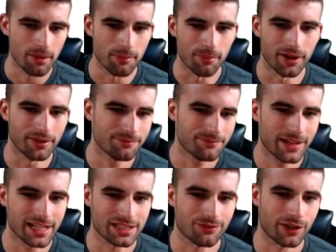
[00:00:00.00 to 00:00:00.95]
but
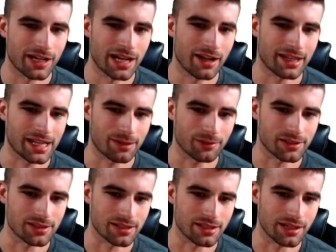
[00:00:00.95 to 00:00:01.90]
as of right now, I can't really
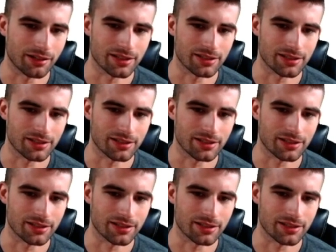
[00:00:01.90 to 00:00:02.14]
see Gary